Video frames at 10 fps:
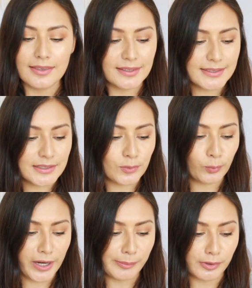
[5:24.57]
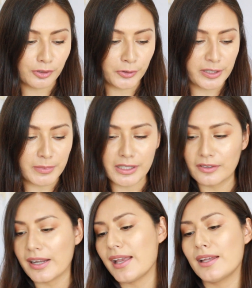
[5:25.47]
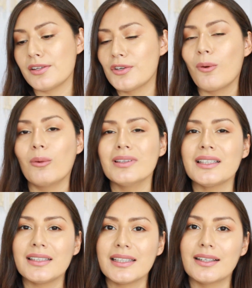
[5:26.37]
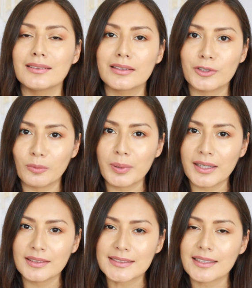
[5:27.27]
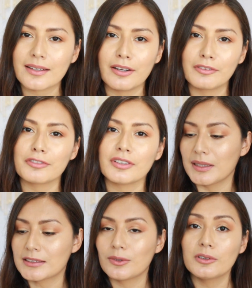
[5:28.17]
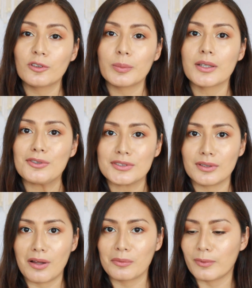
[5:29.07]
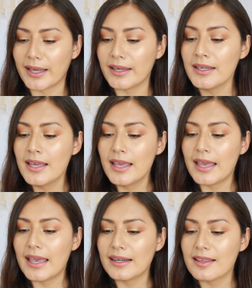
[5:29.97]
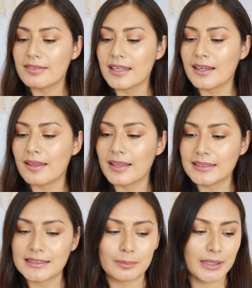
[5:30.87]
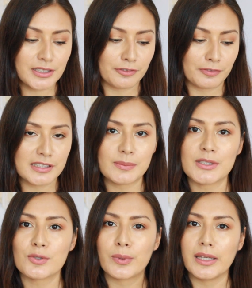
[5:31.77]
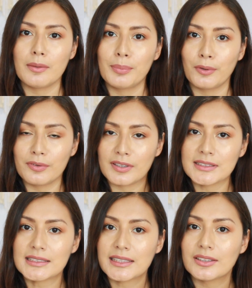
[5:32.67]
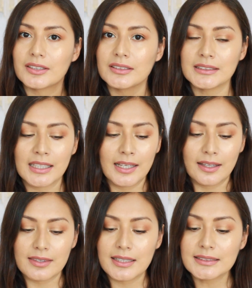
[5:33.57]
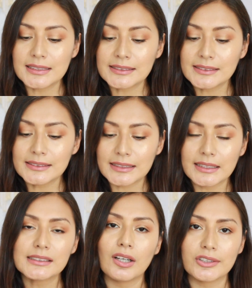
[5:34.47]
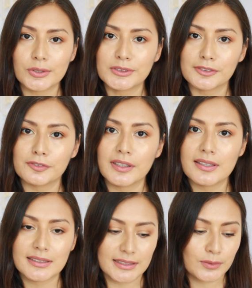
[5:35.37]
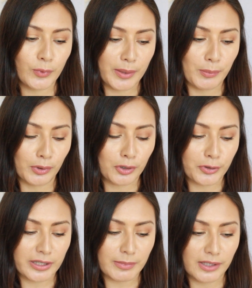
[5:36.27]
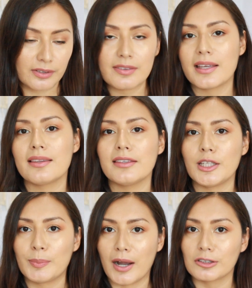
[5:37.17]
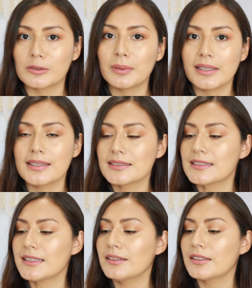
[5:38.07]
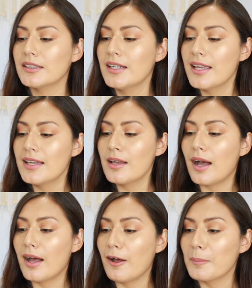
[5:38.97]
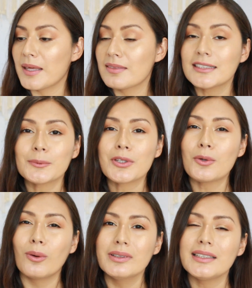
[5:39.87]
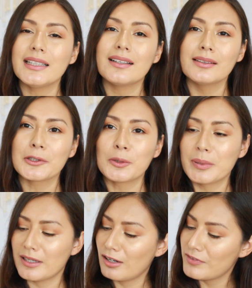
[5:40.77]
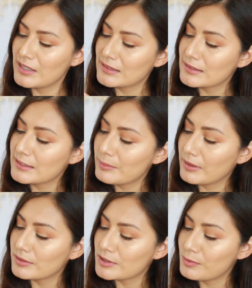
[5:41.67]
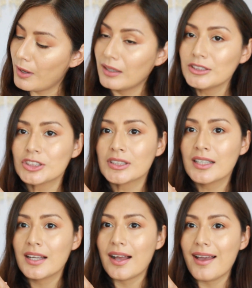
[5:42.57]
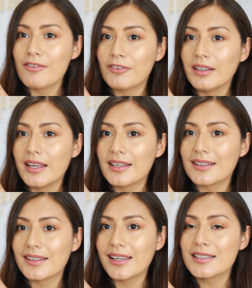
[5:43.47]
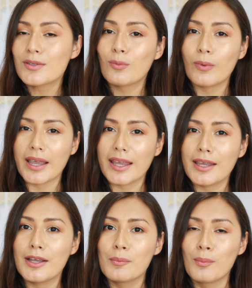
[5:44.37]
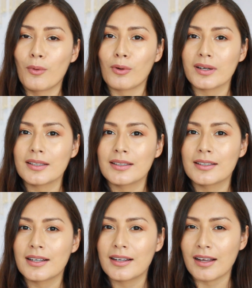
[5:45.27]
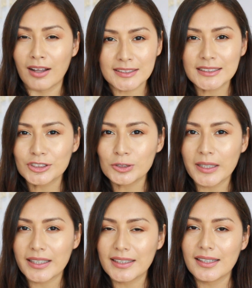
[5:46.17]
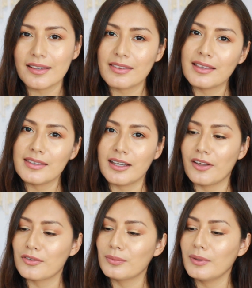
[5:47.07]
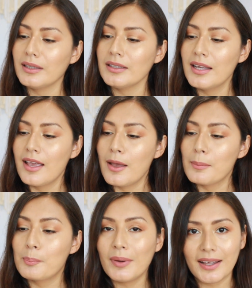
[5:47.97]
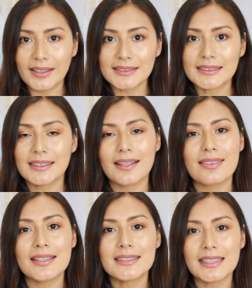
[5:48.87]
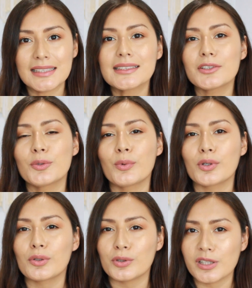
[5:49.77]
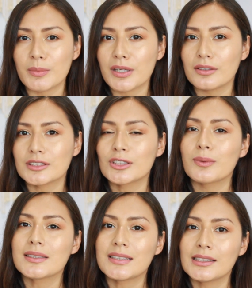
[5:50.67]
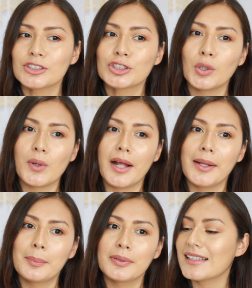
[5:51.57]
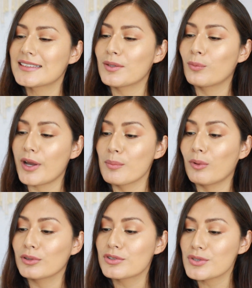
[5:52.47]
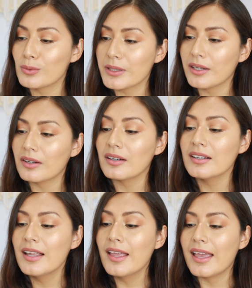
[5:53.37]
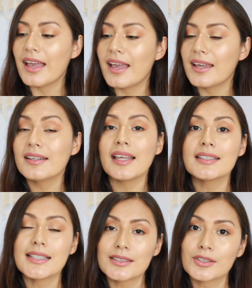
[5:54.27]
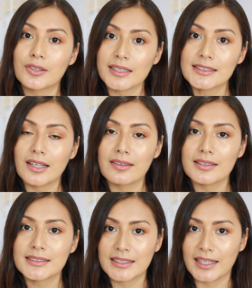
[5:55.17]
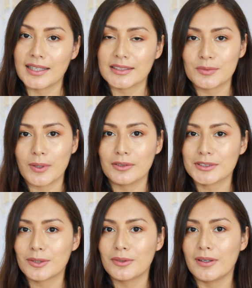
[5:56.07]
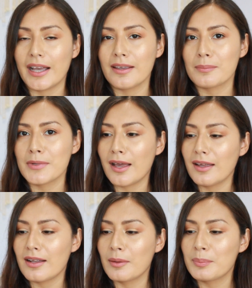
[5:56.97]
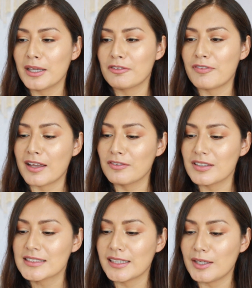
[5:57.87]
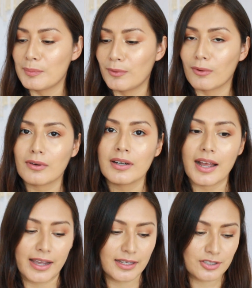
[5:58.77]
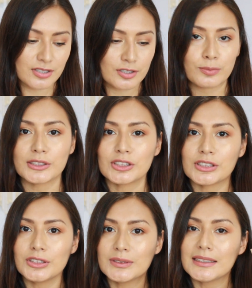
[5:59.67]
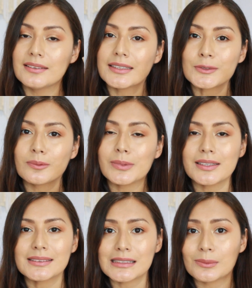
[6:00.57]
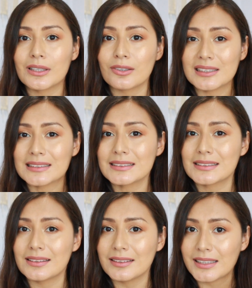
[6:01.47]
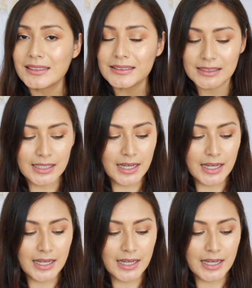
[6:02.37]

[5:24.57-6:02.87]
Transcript: This is way more creamier, and you only need a little bit to cover it. So a little bit goes a long way. And I think that's the big difference between both concealers. The consistency is also different. This is way more creamier than the Power Play concealer. And this one, you only need a little bit. I don't know if you guys can see by the swatch. I feel like it's way more concentrated than the other one. But this is a little more creamier, so it does show up. It's way more dewier, and it does crease on the skin as well. So I'm not a big fan of this anymore. I just switched to using this one because this one creases the least.